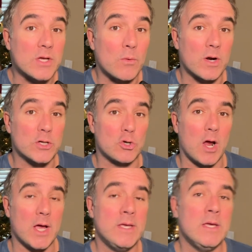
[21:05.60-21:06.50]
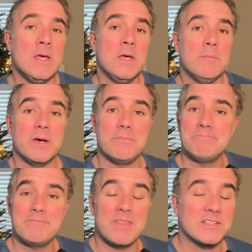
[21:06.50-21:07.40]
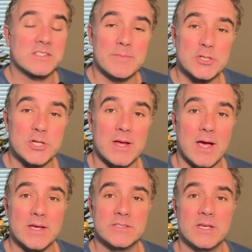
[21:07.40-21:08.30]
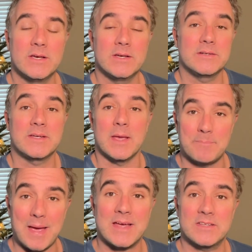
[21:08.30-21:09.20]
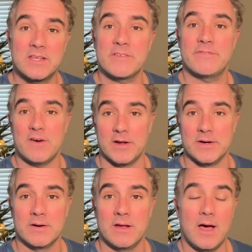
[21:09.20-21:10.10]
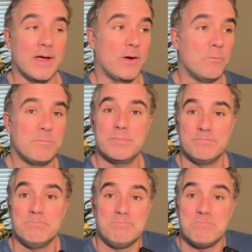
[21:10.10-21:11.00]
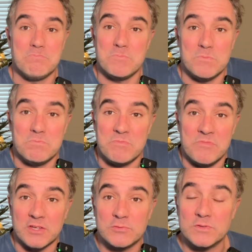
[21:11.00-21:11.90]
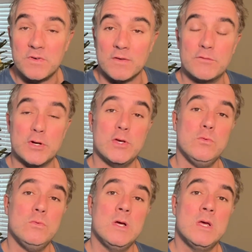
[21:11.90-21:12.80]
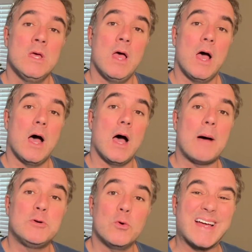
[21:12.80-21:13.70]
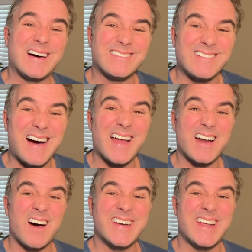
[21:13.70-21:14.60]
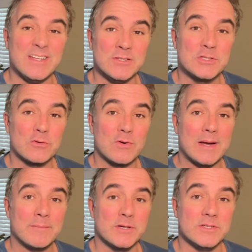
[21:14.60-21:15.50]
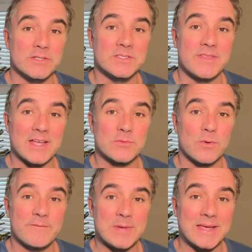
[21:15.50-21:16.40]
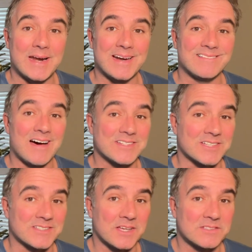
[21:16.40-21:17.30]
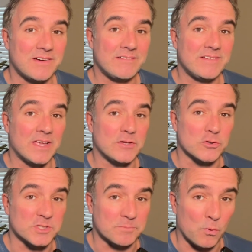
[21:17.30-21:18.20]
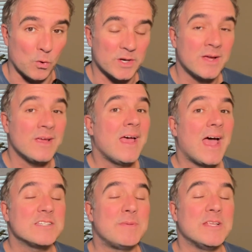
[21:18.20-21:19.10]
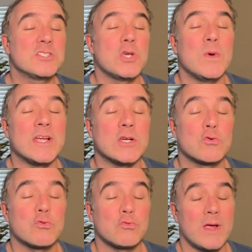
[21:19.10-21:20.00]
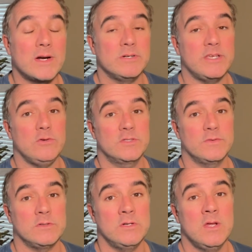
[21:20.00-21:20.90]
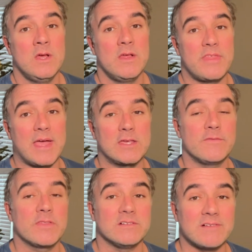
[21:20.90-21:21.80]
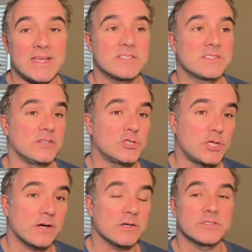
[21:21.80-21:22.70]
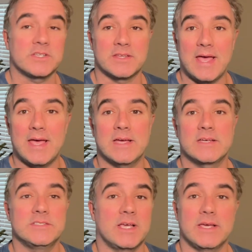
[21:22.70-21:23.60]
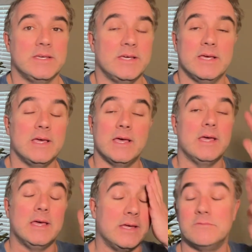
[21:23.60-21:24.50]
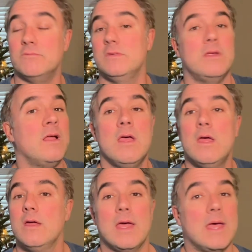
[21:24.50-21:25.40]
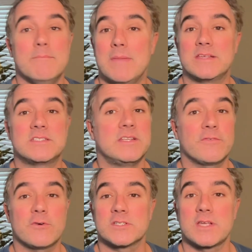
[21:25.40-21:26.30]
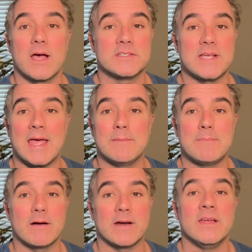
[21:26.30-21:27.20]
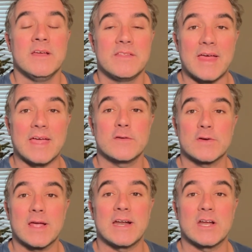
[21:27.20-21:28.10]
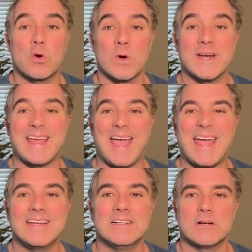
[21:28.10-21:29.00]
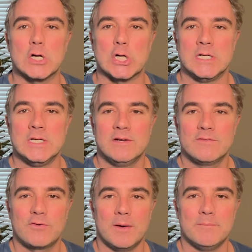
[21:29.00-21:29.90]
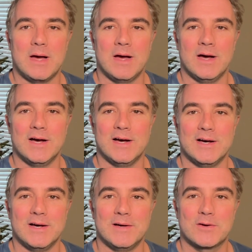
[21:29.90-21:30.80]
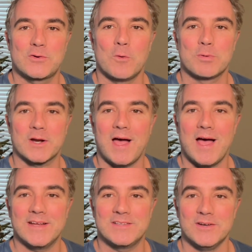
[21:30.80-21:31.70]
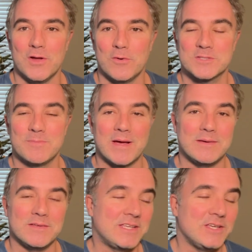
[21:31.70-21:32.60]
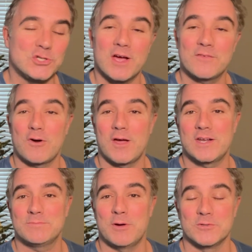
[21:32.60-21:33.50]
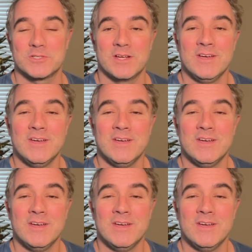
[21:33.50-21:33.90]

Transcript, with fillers: I want to try, but that's the mission, guys. Get back to the fun. I hope this was fun for you. Uh, I'm doing a lot on Instagram because that's where I've been getting a lot of success lately, and your support has been so incredibly useful. Thank you for the likes, the shares, the tags. It, it, it makes a difference, guys. And Mary, thank you for getting Courtney Henggeler from uh, Cobra Kai to notice my TGI Fridays post.